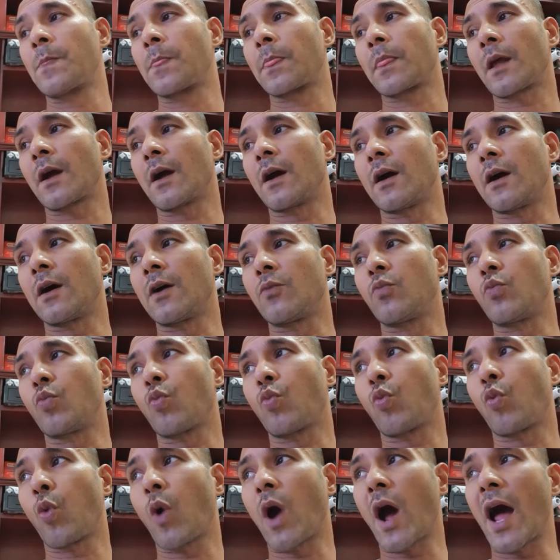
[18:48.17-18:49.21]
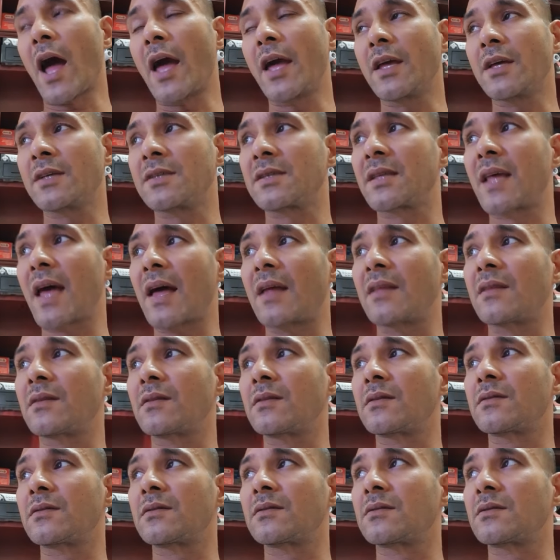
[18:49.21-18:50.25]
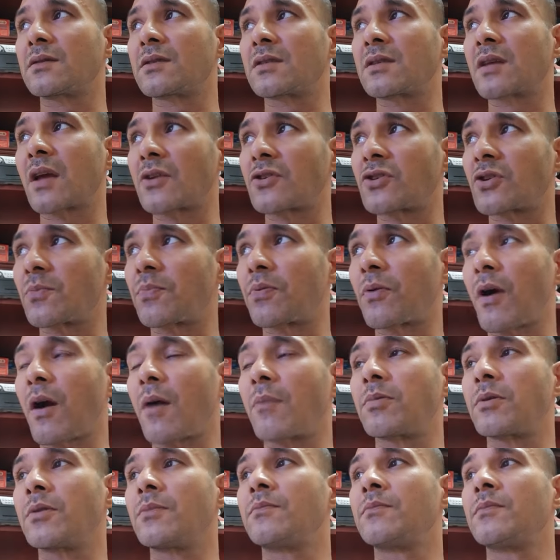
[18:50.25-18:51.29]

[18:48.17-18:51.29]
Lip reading: Why is that such a problem?